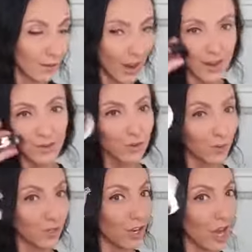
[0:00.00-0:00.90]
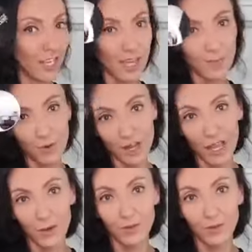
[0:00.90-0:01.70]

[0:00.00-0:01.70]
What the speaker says: and you will not get breakout